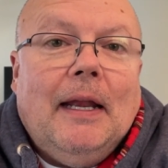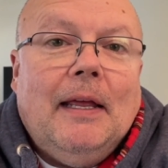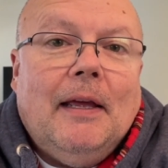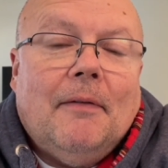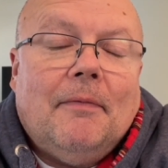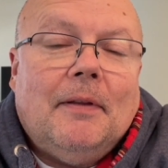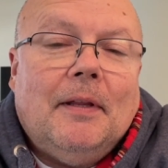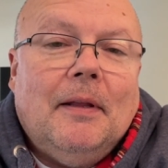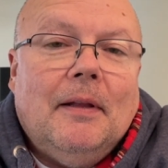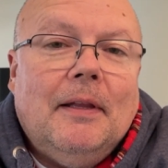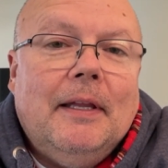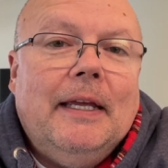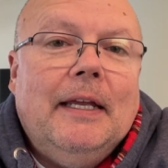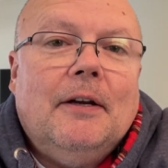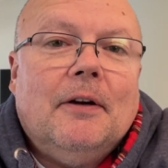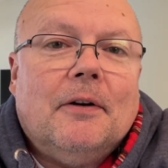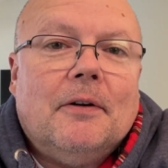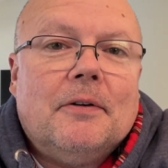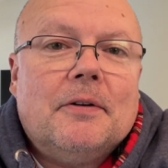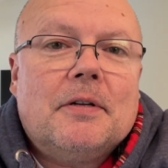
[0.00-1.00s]
of the
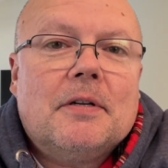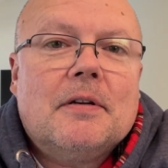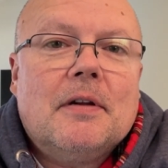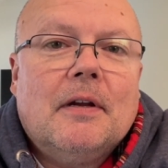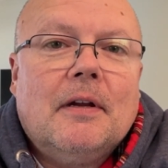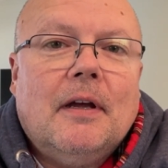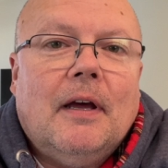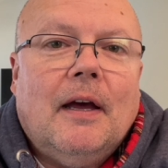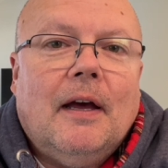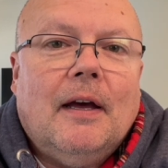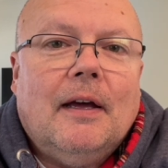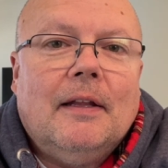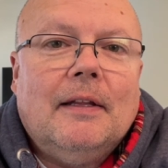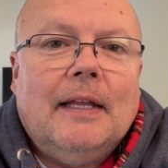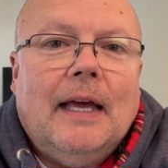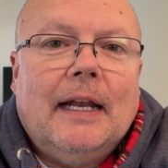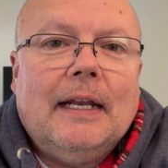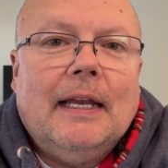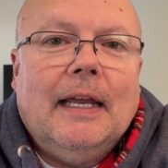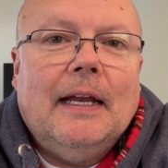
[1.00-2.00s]
leaders
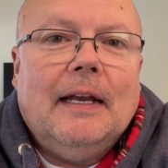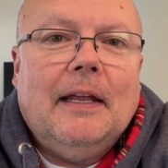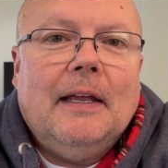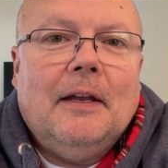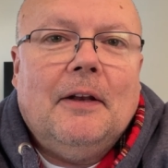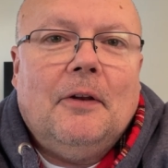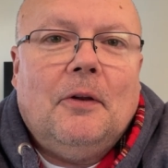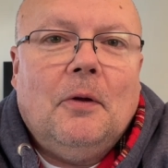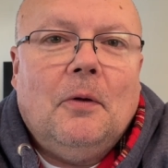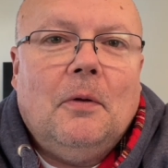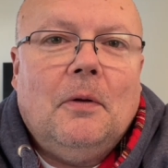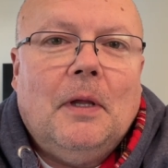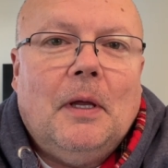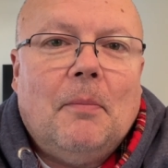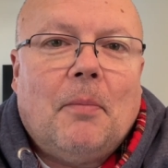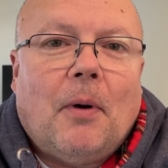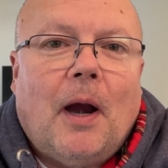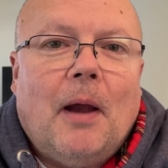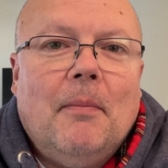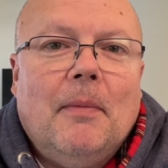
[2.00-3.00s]
that get into the
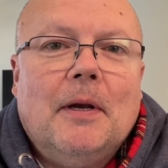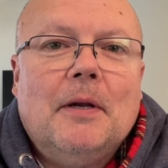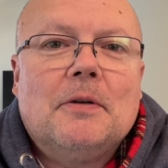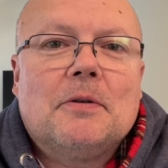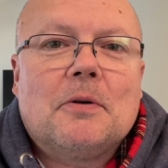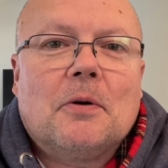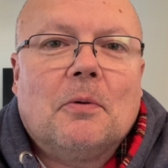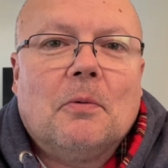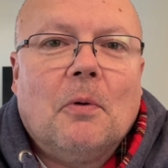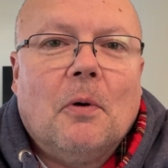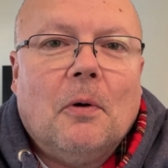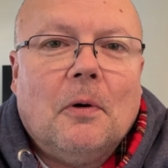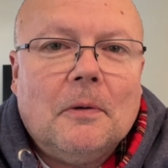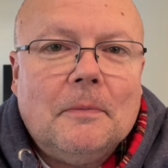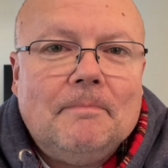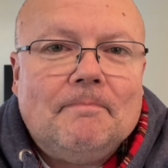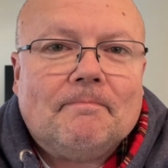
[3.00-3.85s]
prime minister role